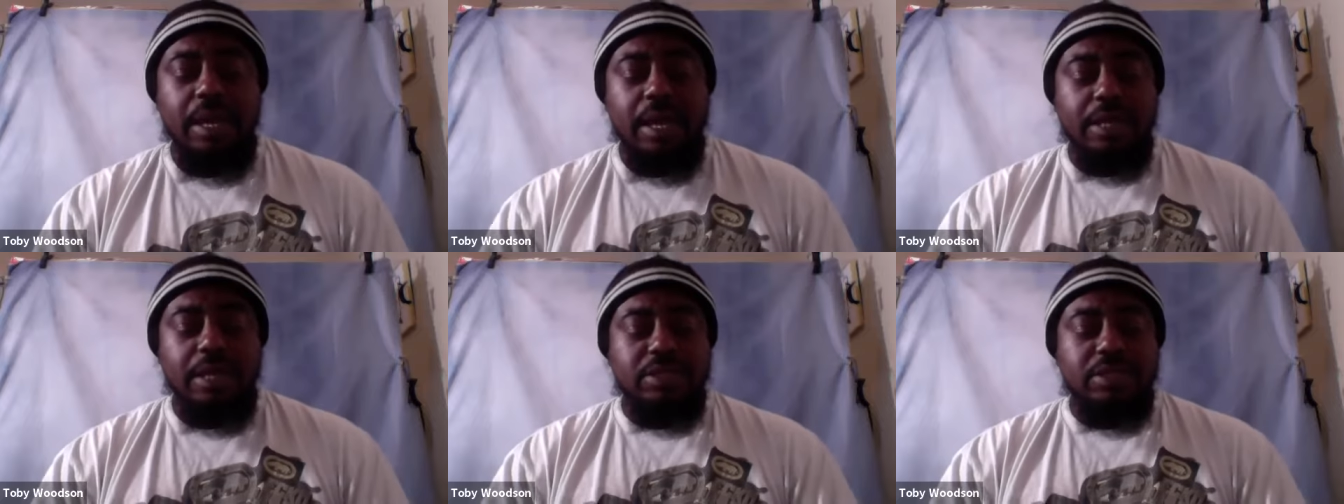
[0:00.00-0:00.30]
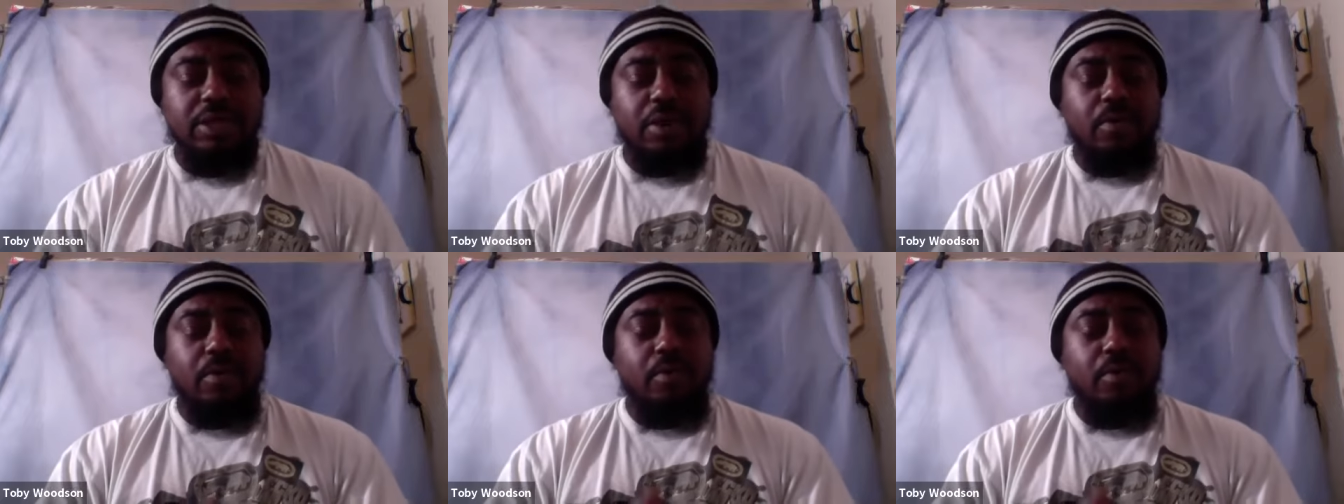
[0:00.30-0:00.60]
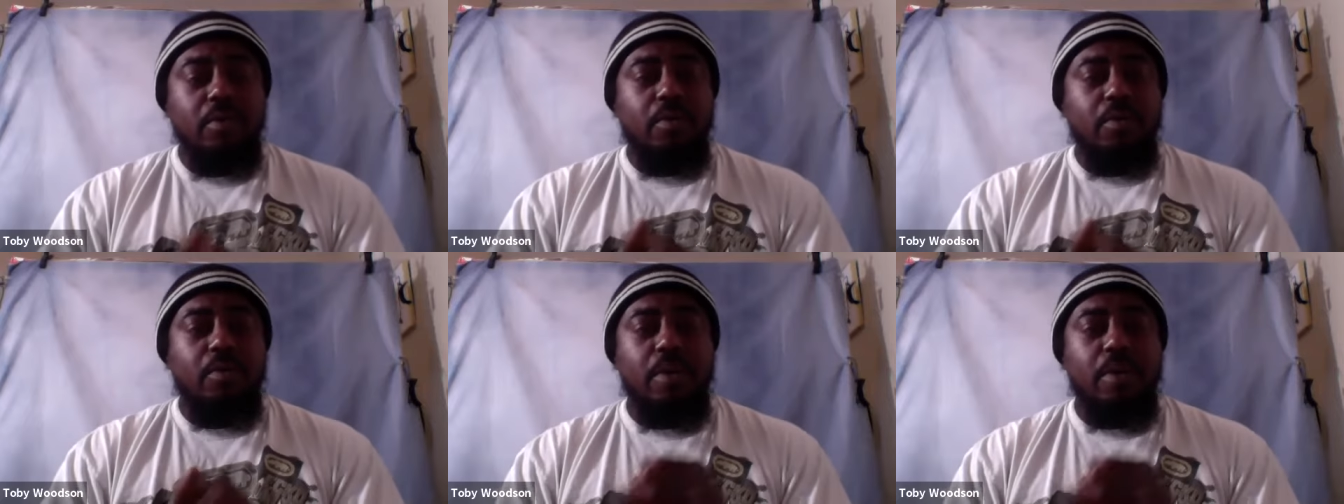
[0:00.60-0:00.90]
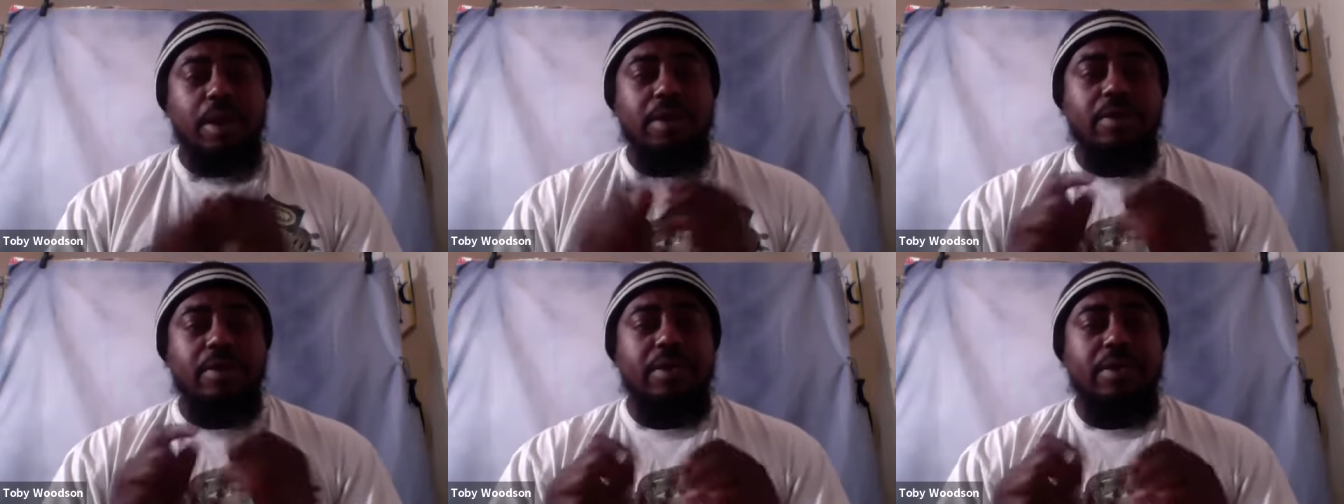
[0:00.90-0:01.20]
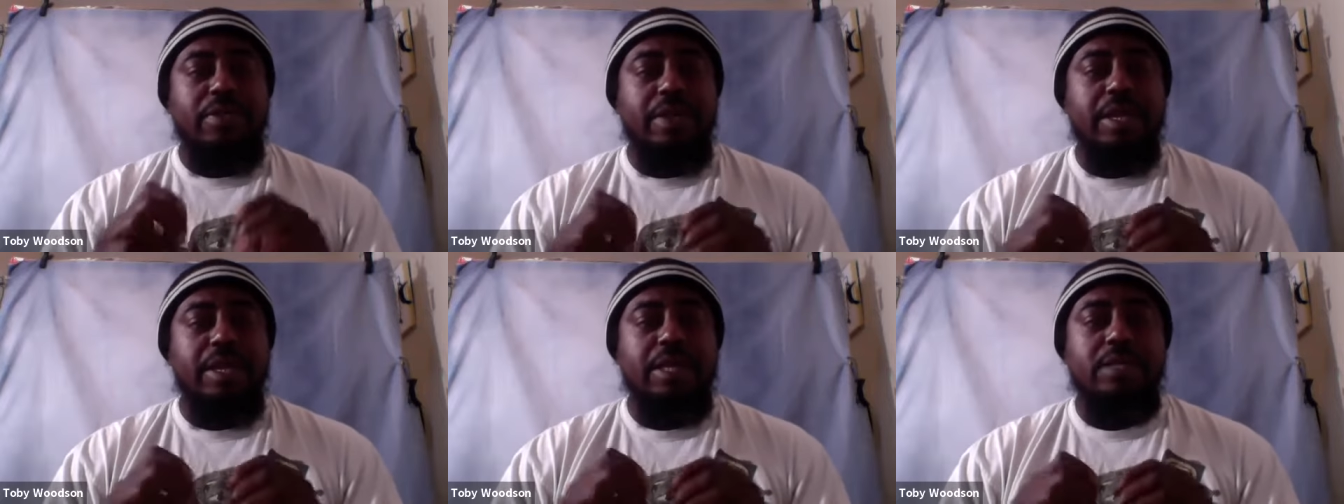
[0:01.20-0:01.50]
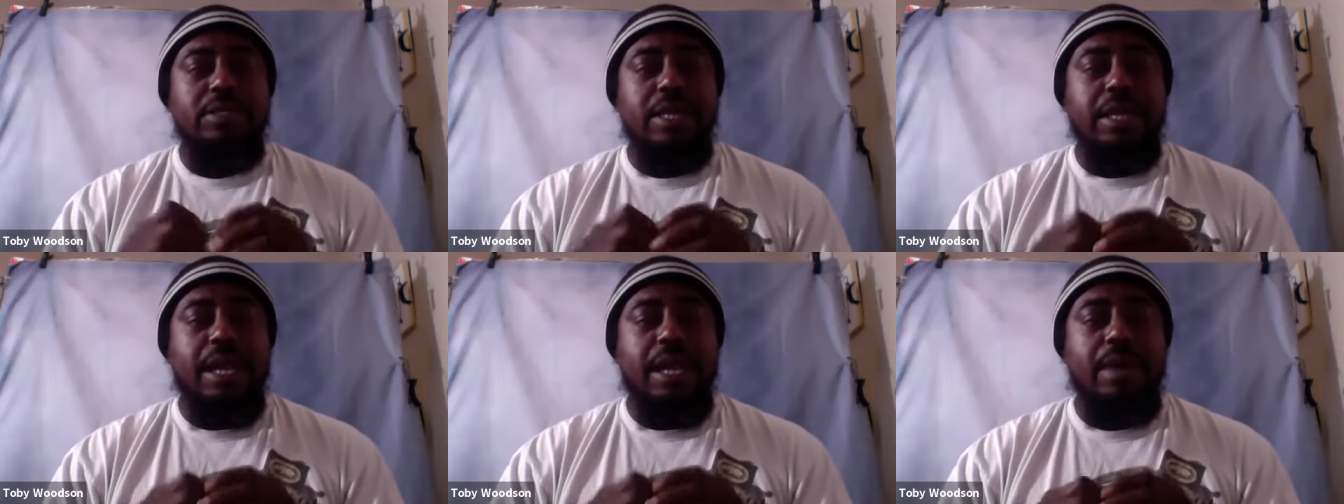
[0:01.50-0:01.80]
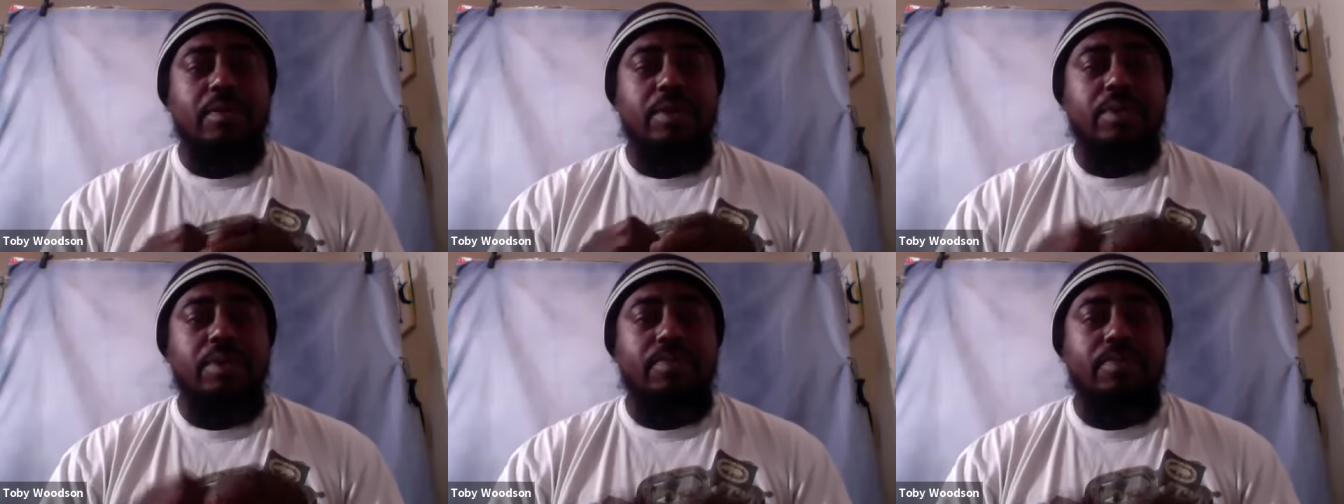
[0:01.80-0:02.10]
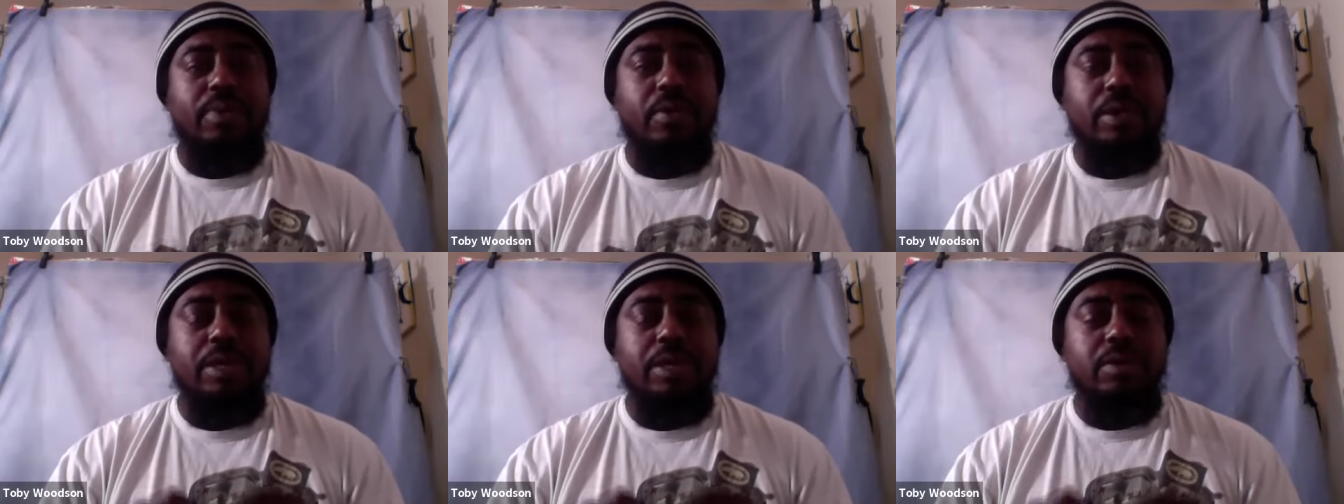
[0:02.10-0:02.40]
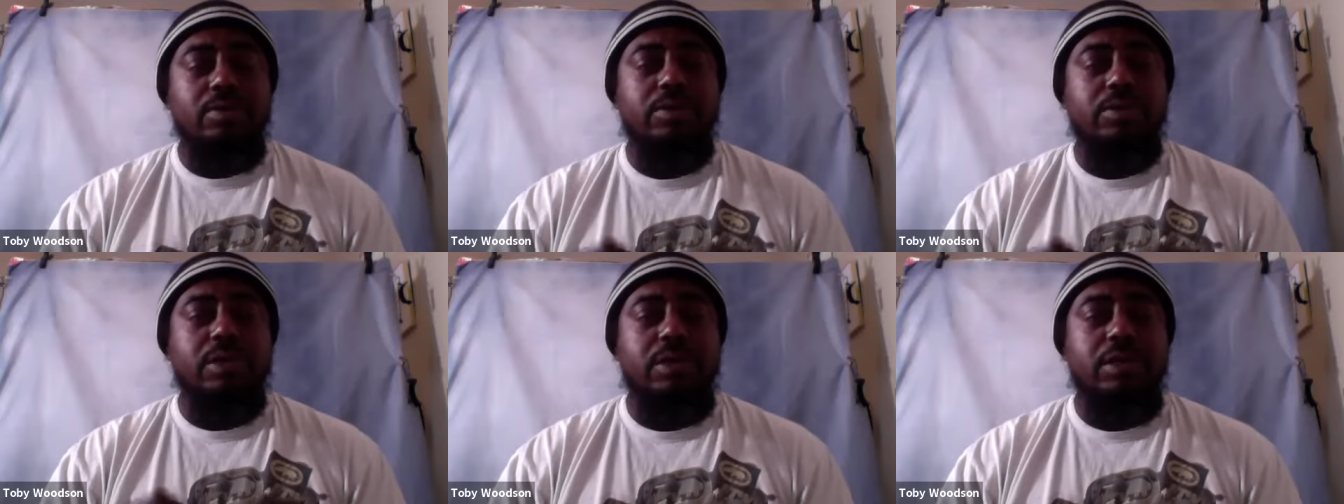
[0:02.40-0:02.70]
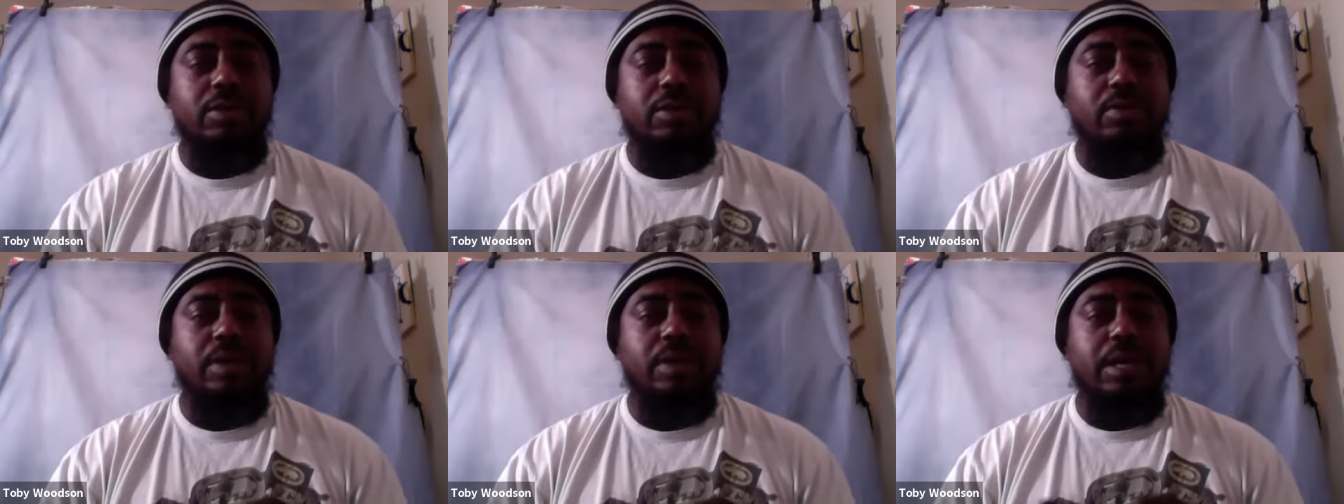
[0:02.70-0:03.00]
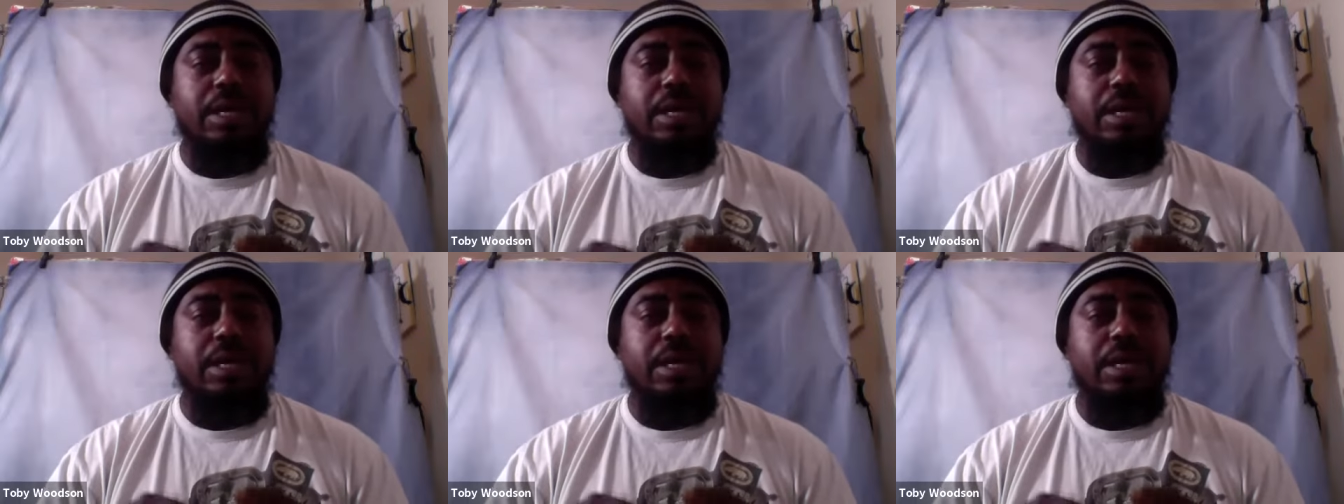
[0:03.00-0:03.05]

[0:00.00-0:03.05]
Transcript: And so one of the things that I would implore you to do